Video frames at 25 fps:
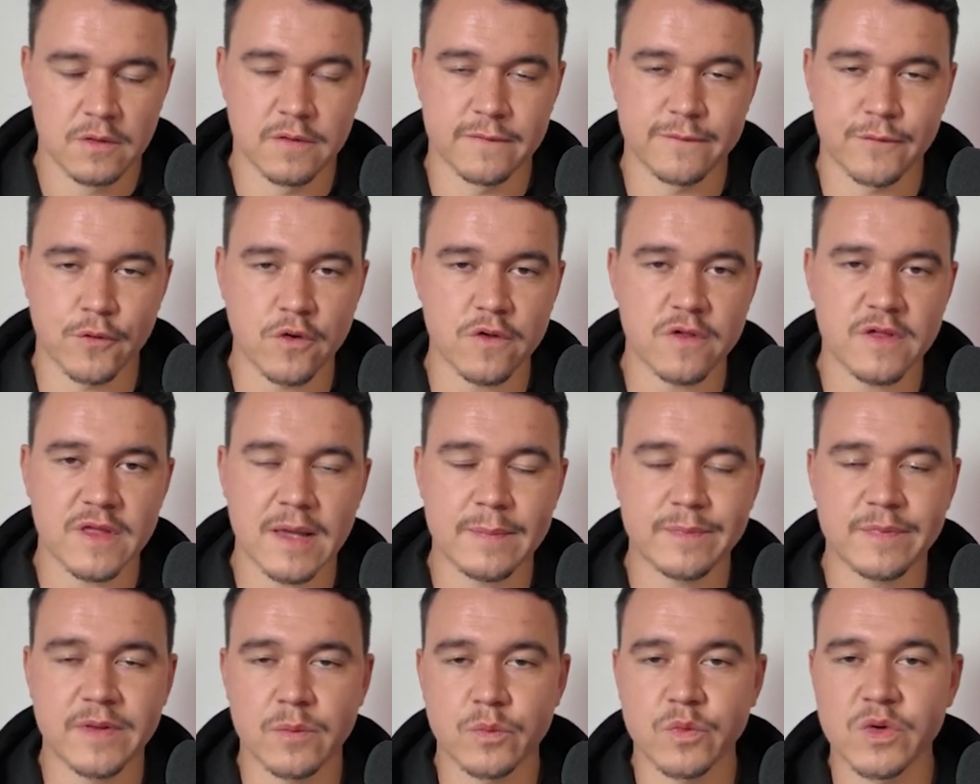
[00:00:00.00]
The first
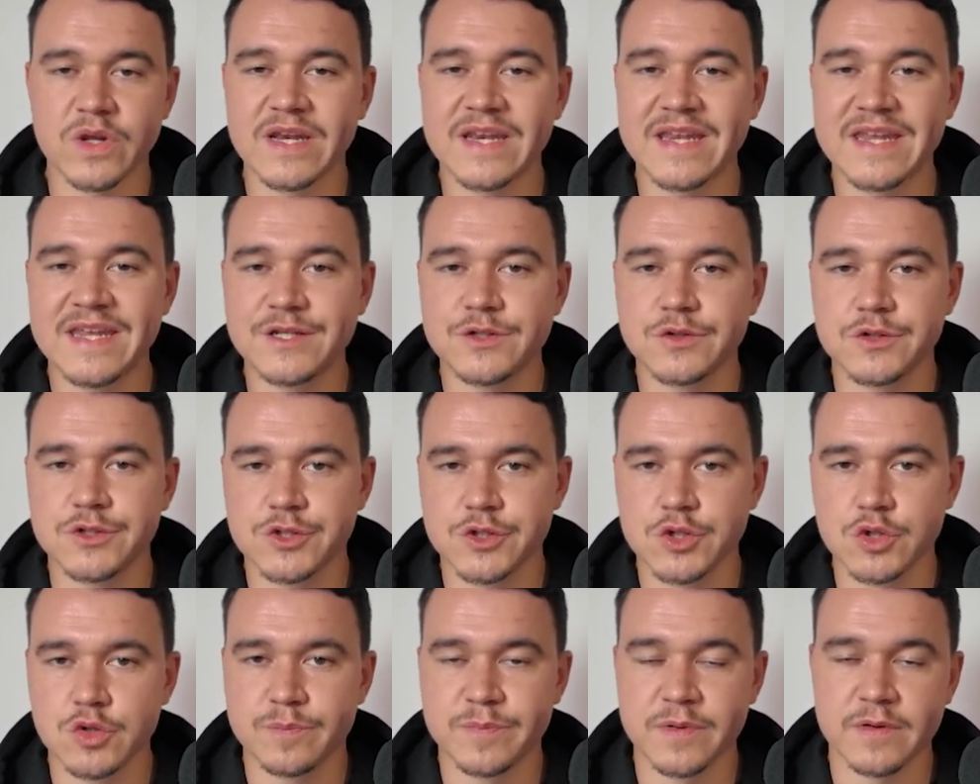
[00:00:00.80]
step that we need to
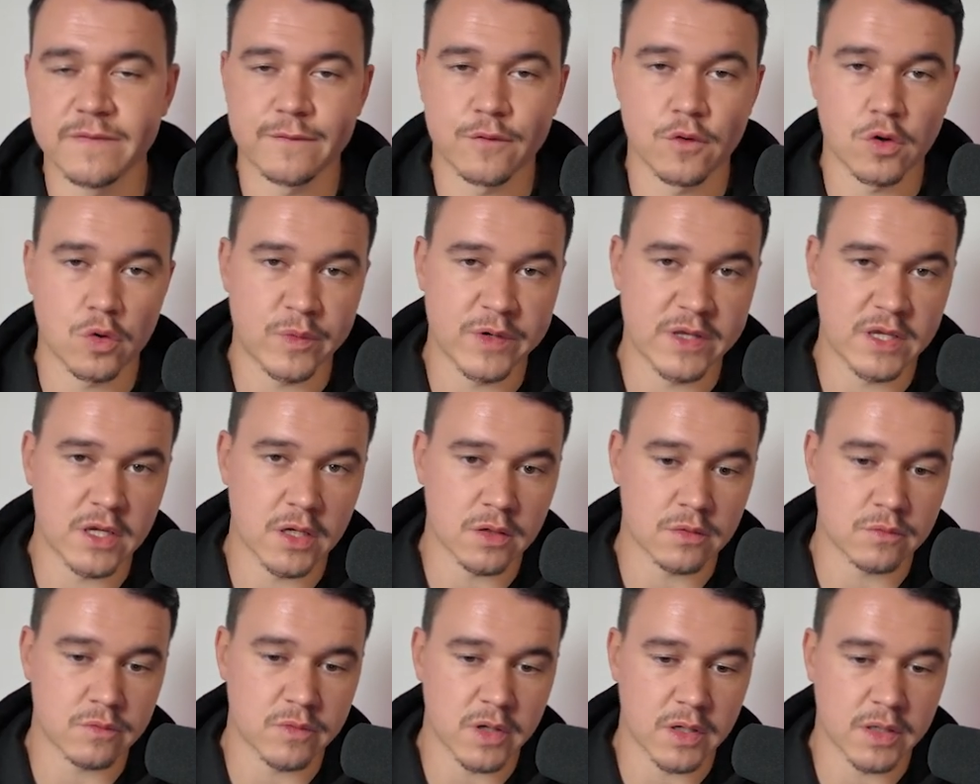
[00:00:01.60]
do before we
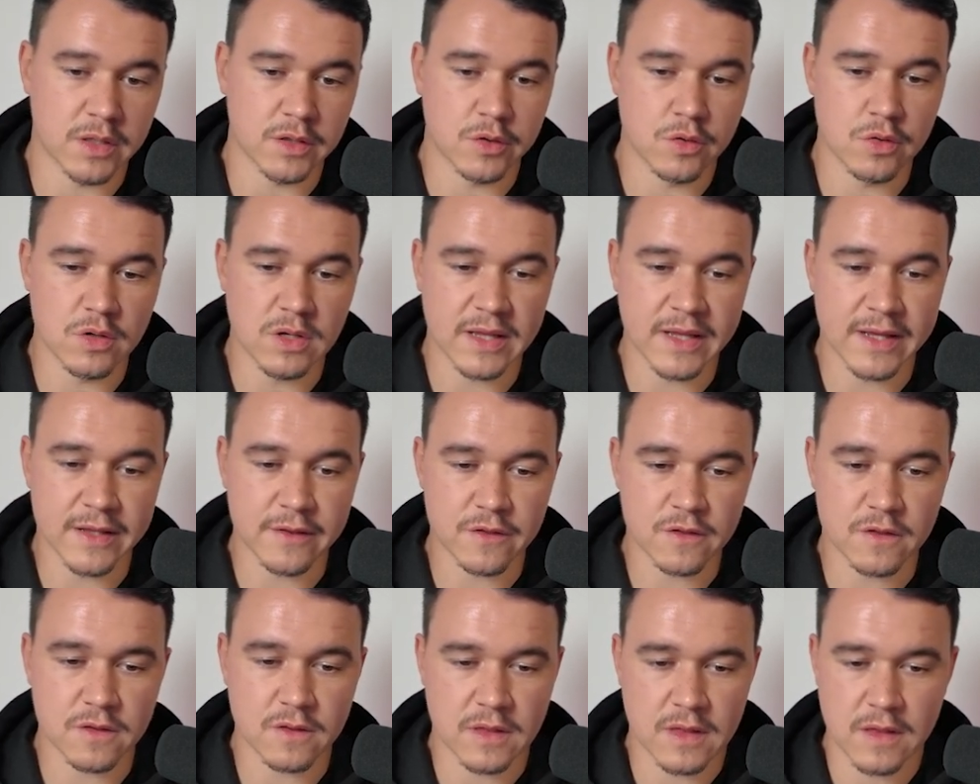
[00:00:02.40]
can run Google
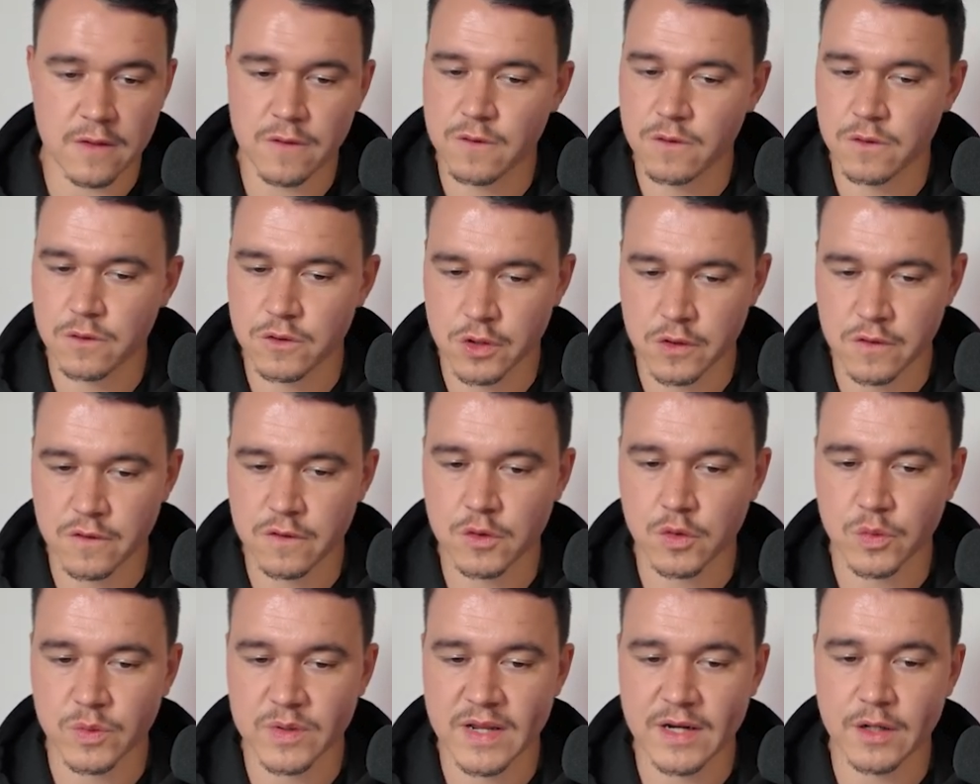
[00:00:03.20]
Ads is
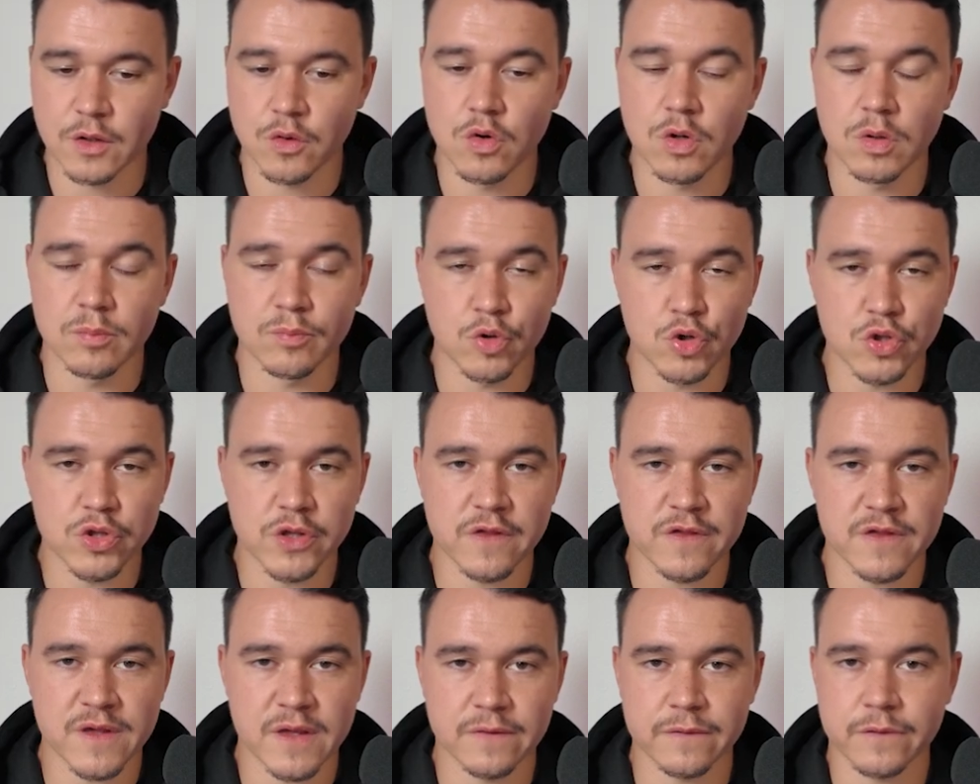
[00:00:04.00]
just create a Google
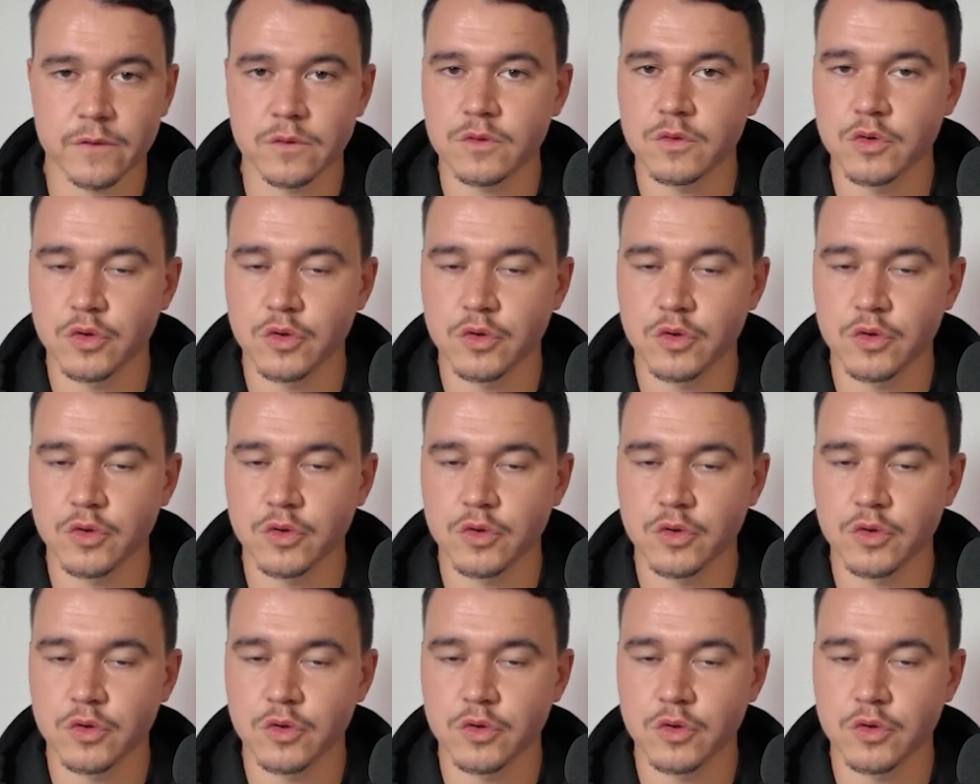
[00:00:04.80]
Merchant Center,